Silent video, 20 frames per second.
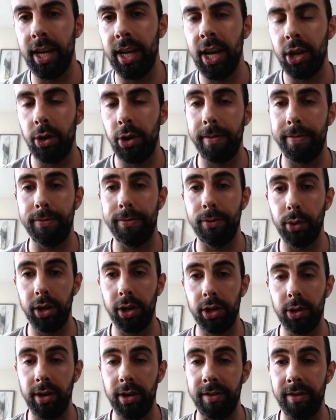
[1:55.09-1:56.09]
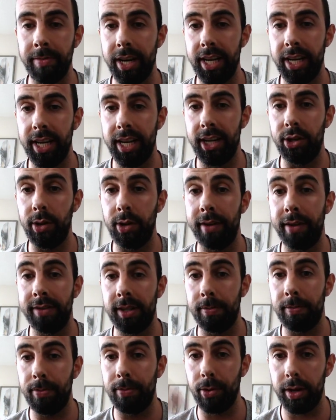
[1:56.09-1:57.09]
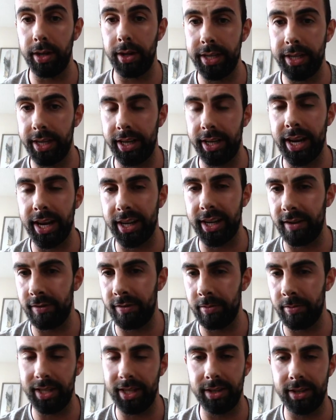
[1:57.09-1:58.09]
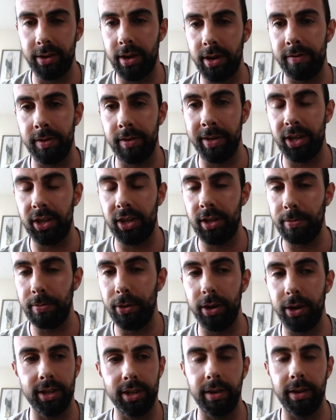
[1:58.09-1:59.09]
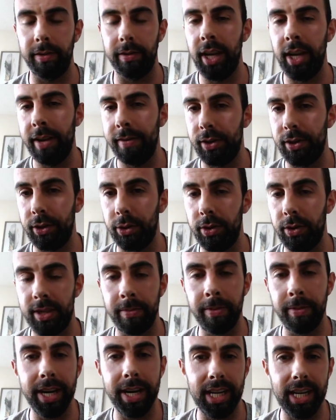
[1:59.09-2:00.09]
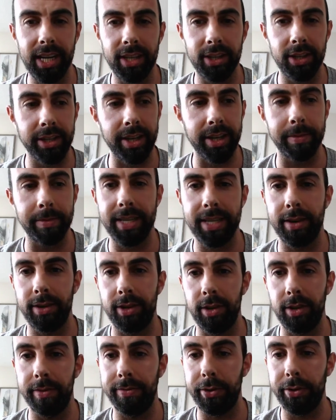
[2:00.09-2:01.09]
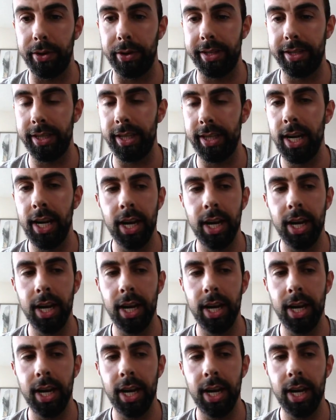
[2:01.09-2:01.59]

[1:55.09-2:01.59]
You have force, you have money, and you have support, and a lot of governments don't offer much support. So if you lose the money, it just comes down to force.